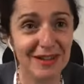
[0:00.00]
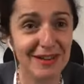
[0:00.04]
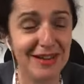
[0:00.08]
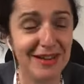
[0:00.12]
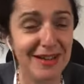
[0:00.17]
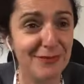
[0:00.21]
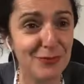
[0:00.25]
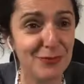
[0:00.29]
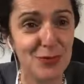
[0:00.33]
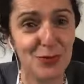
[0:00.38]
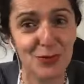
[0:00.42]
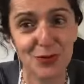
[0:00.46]

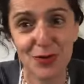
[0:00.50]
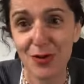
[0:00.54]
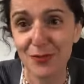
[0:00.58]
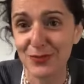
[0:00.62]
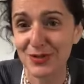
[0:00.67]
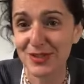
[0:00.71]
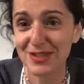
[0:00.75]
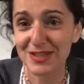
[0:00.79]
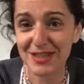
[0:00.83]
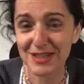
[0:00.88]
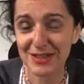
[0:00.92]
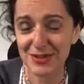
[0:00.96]
have good
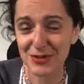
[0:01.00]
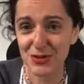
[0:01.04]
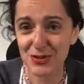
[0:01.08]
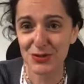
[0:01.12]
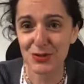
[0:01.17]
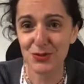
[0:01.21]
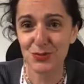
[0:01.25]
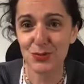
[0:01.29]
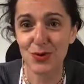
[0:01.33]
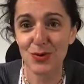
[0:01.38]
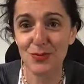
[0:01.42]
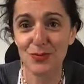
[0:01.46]

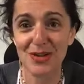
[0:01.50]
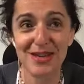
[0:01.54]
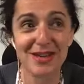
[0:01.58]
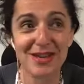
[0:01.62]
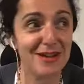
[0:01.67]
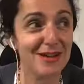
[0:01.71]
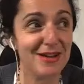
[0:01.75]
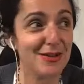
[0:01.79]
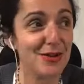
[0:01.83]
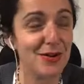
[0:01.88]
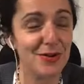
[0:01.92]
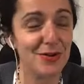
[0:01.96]
conversations while we
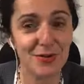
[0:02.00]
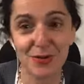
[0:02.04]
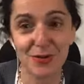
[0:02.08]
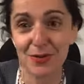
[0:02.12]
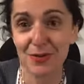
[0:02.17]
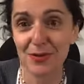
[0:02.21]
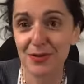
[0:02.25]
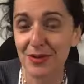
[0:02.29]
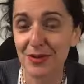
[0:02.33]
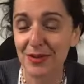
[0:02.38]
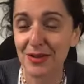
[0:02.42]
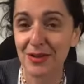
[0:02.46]
can't go to
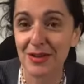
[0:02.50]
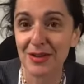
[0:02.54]
the,